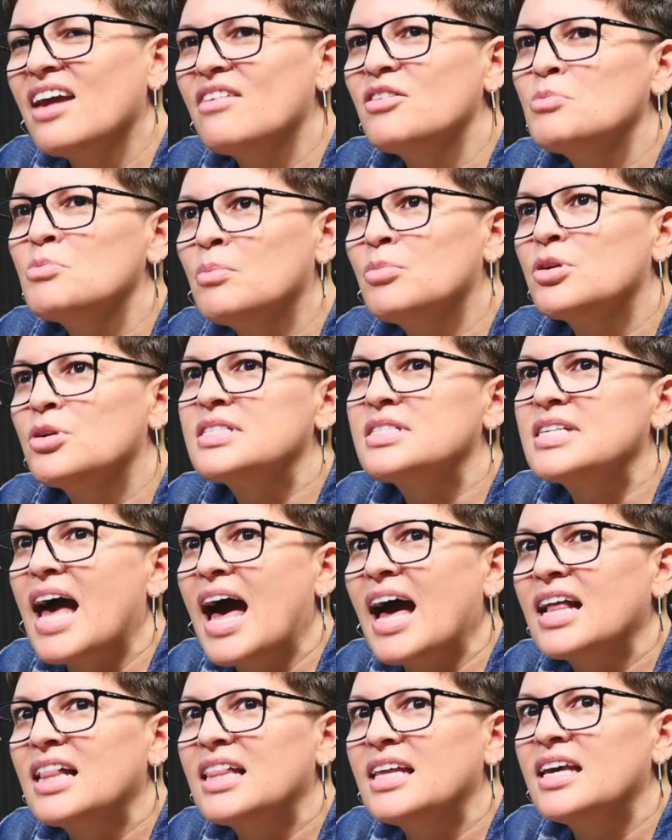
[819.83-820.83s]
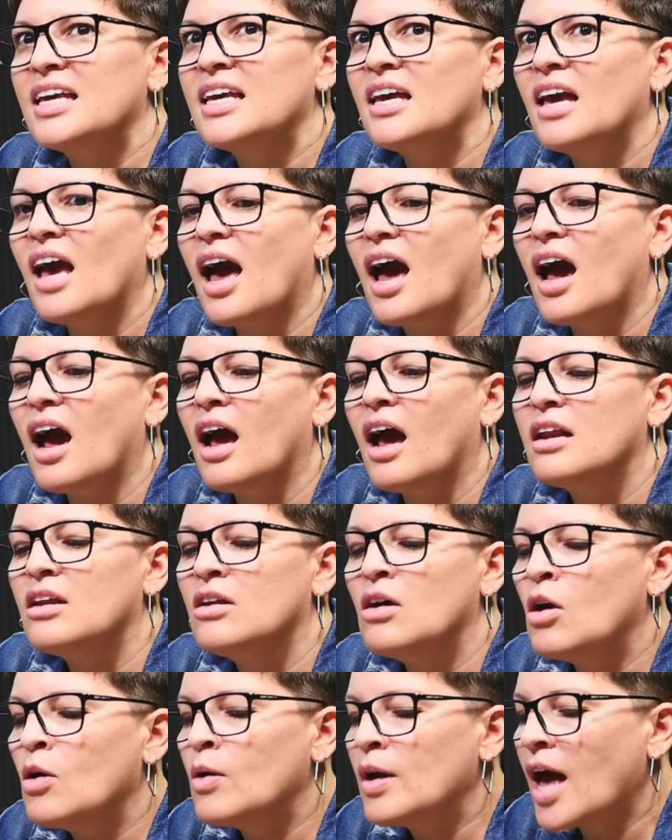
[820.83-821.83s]
can't remember exactly I
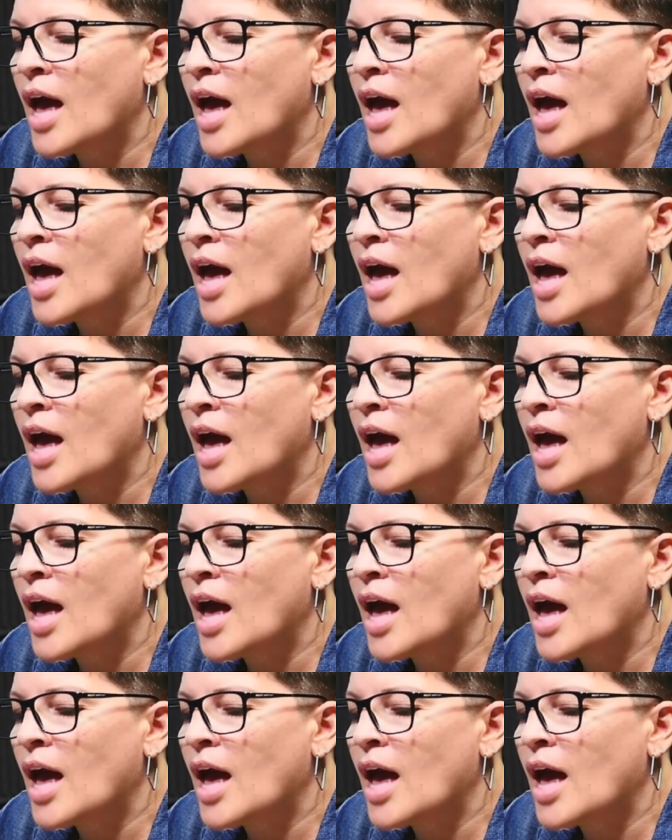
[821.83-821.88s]
know